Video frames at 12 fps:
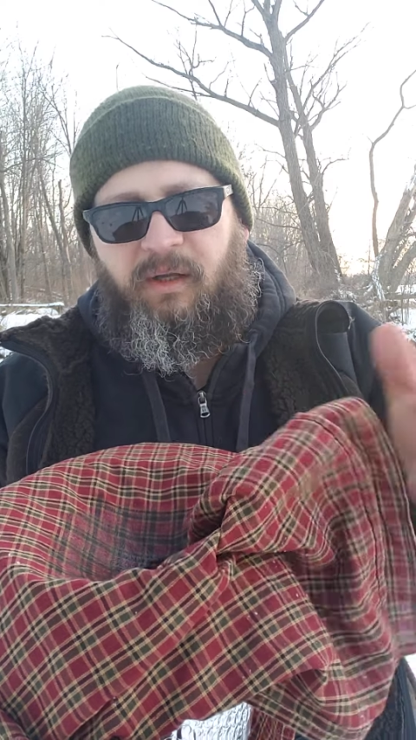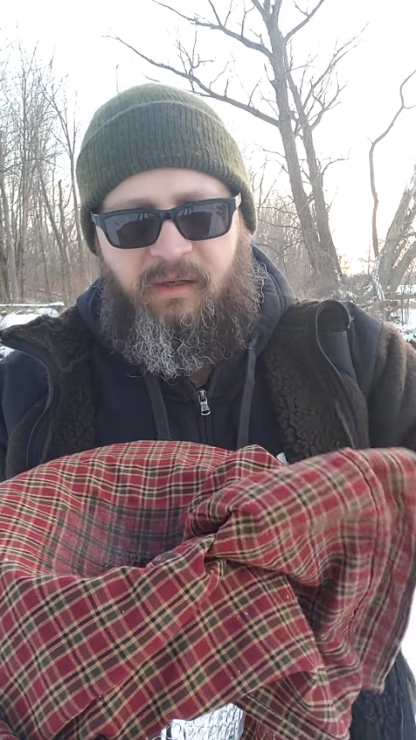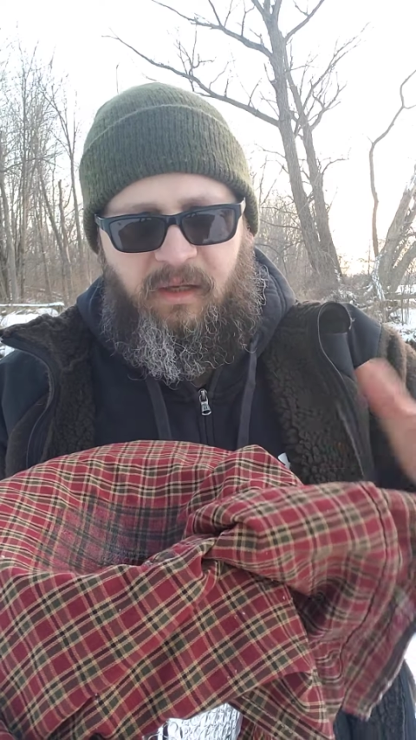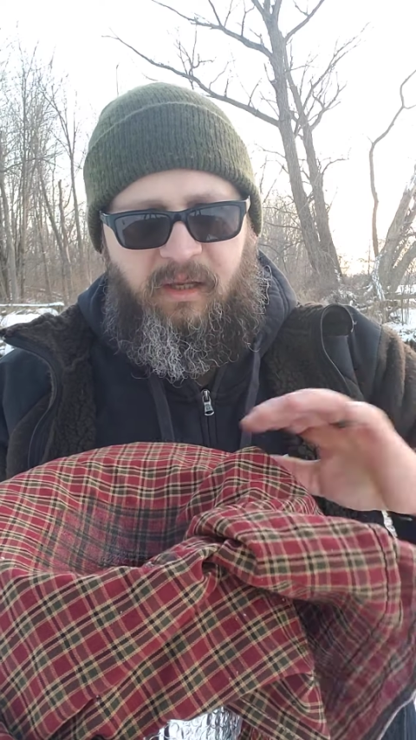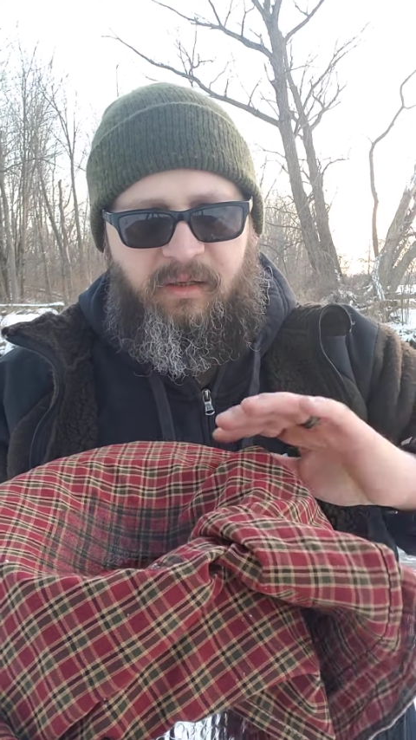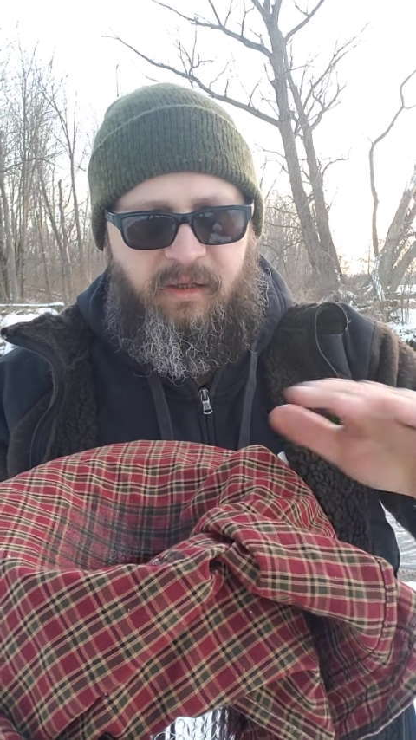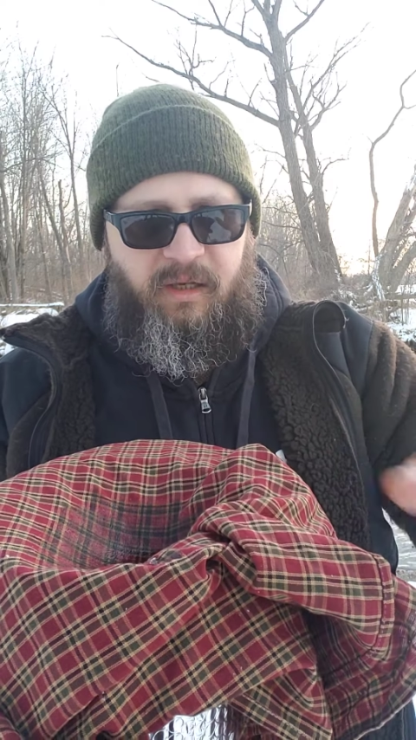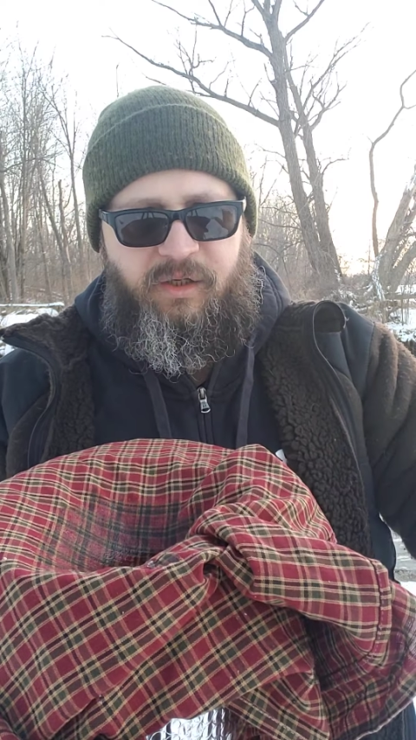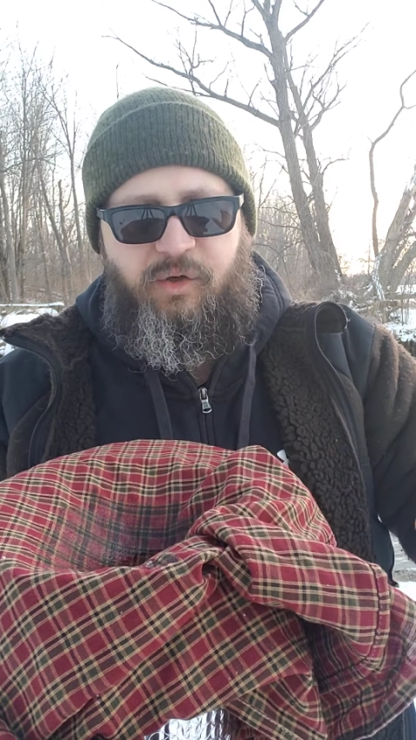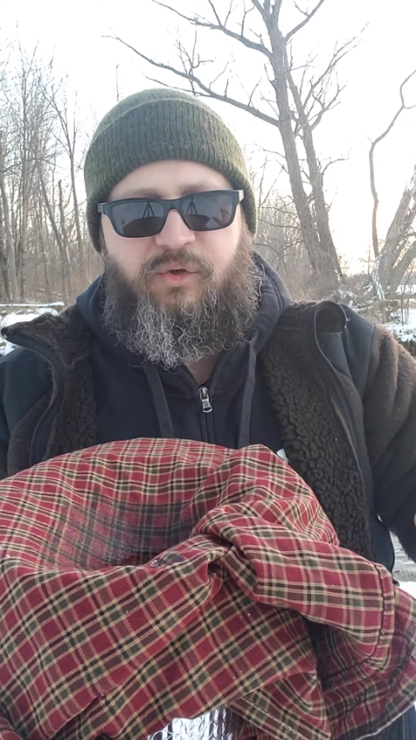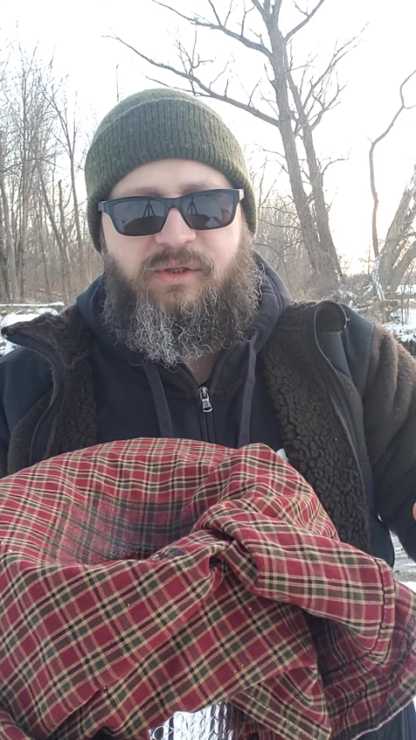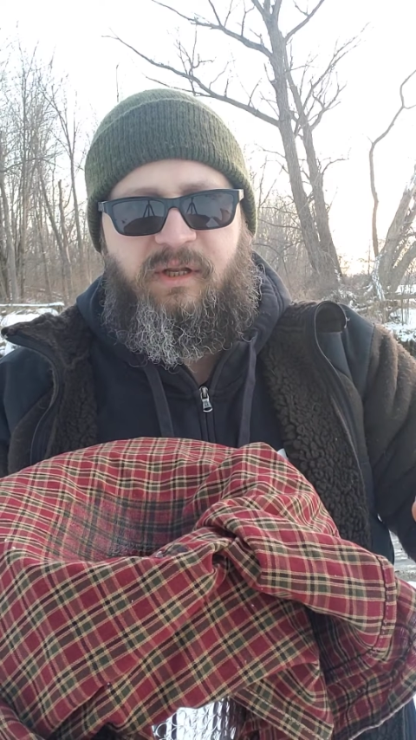and
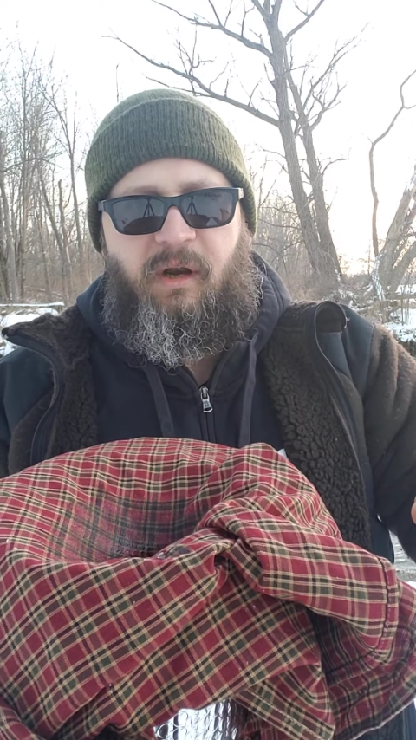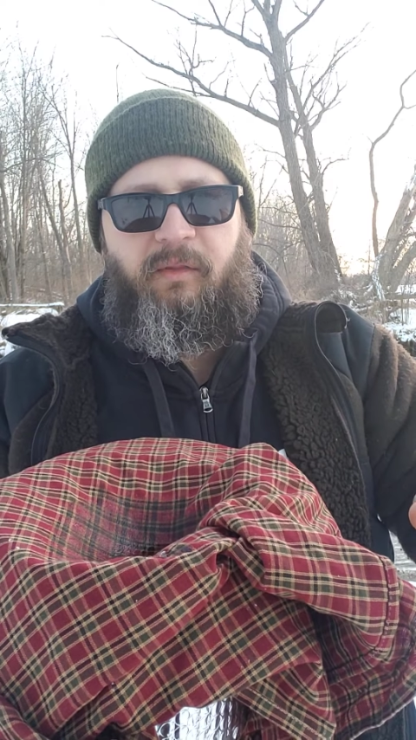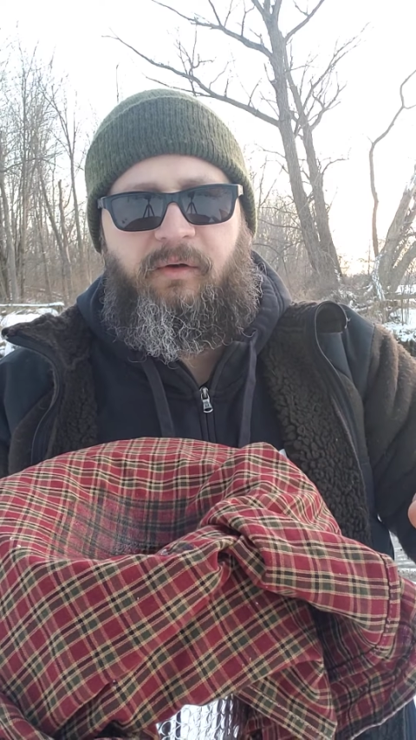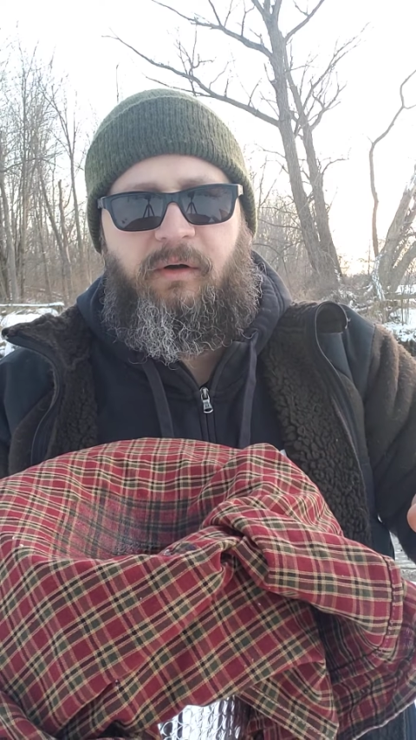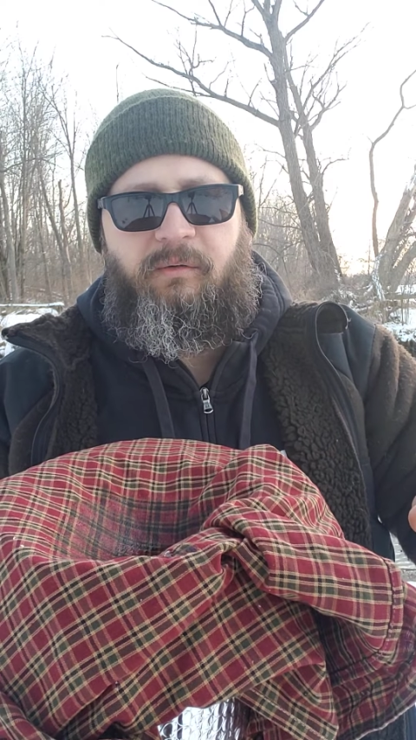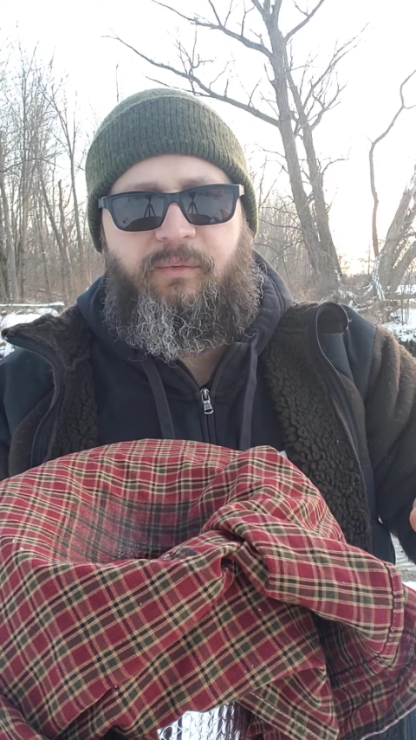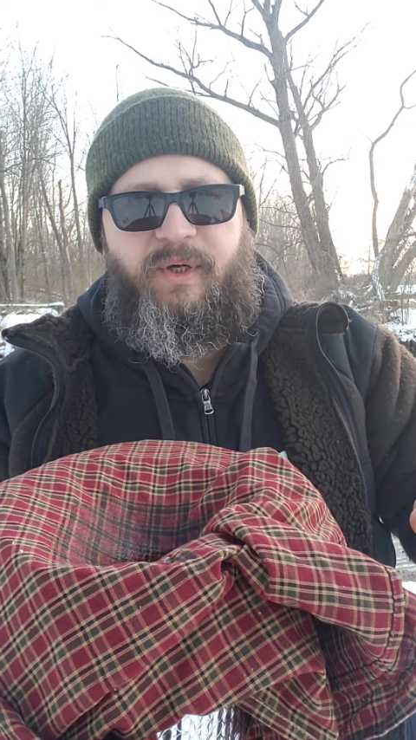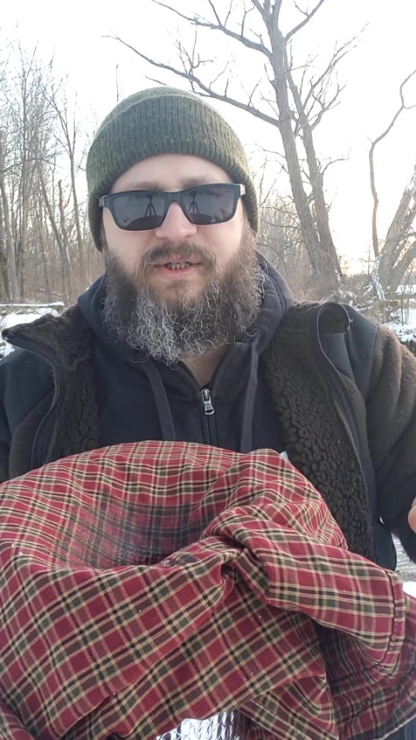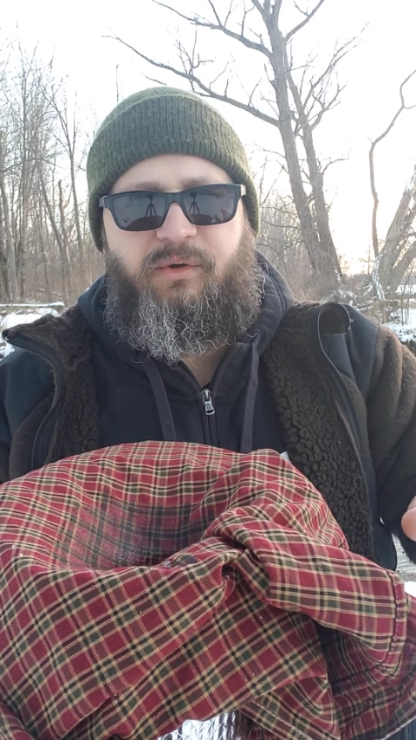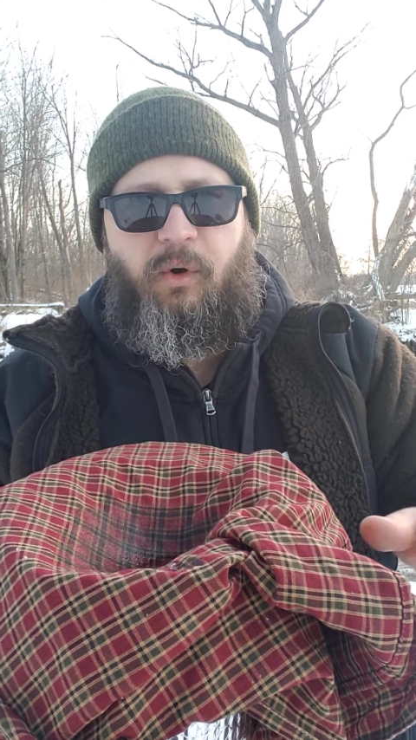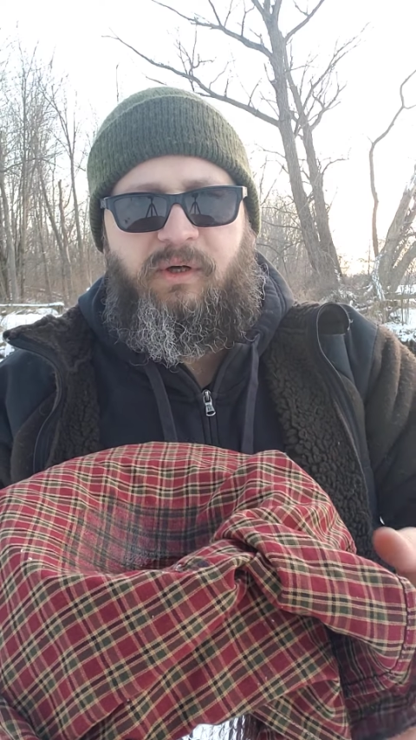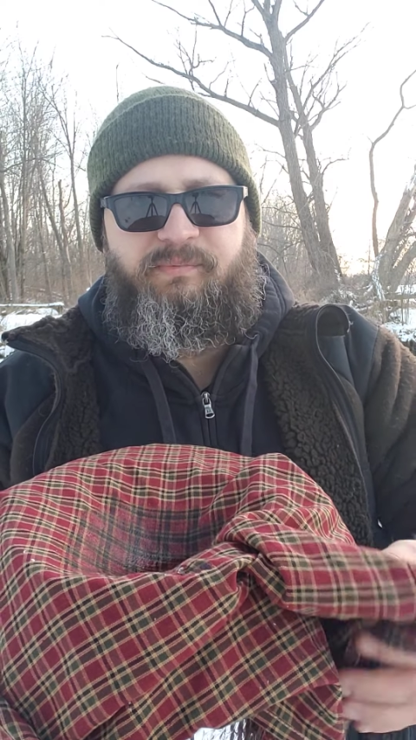use another
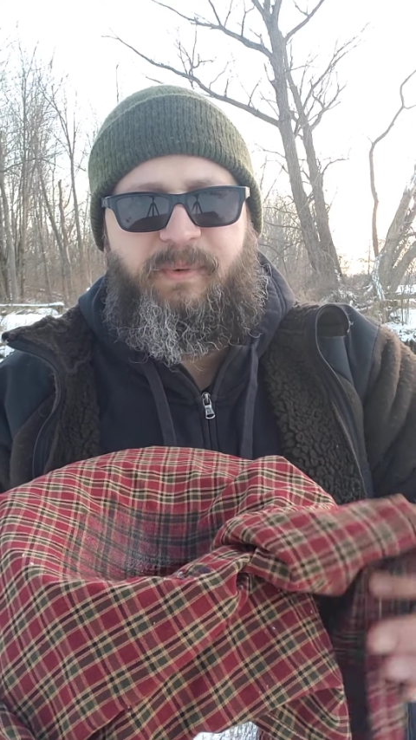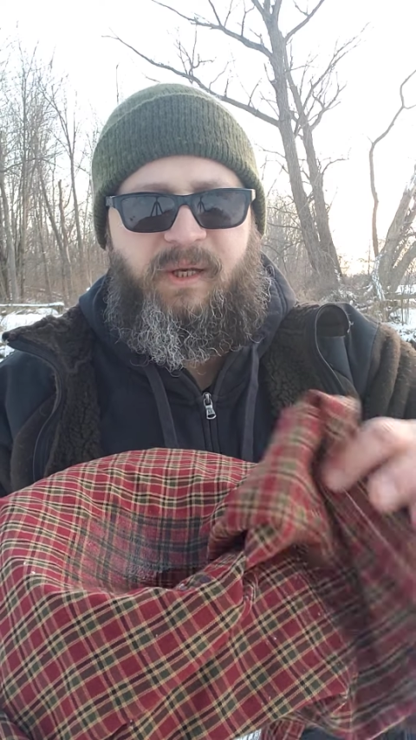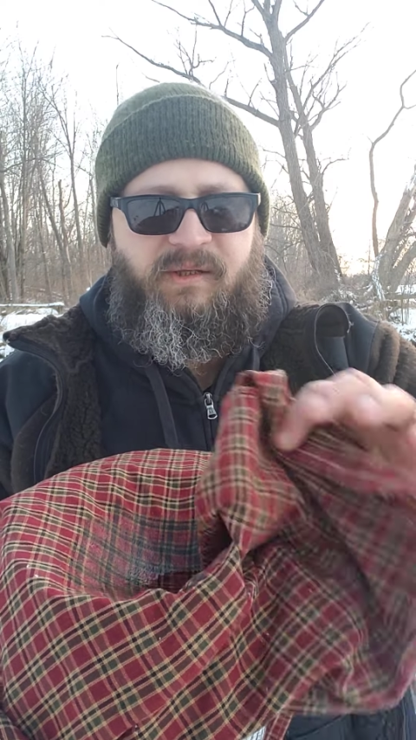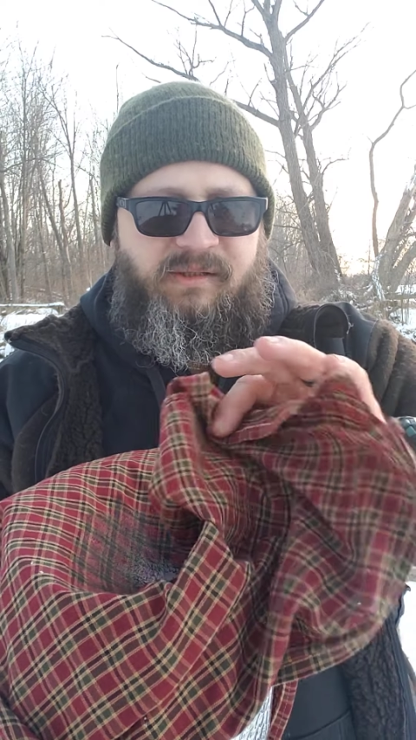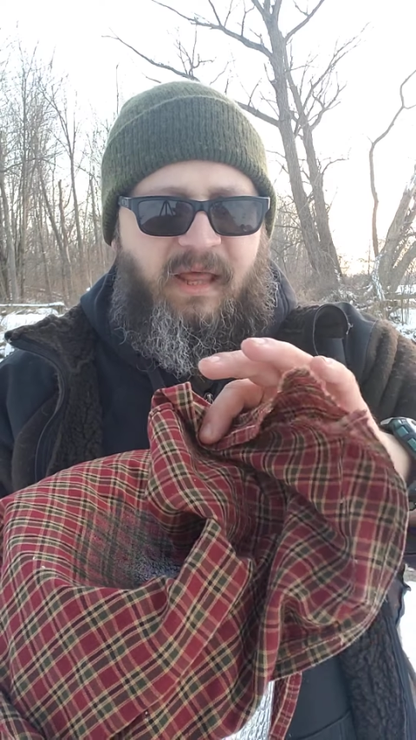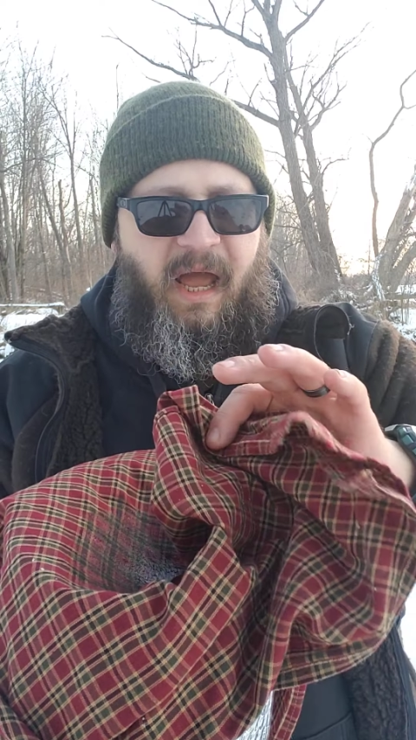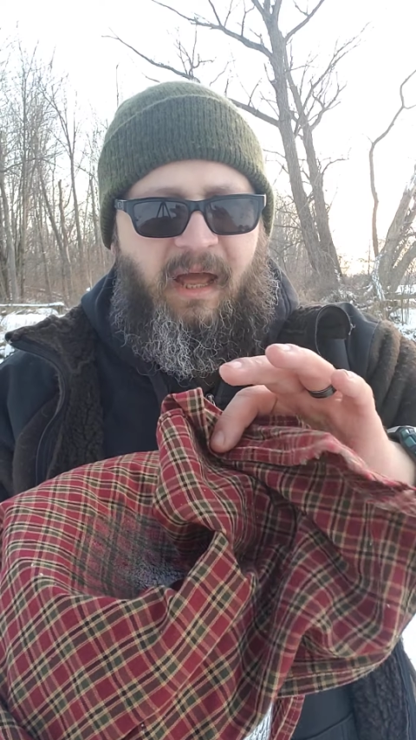resource, because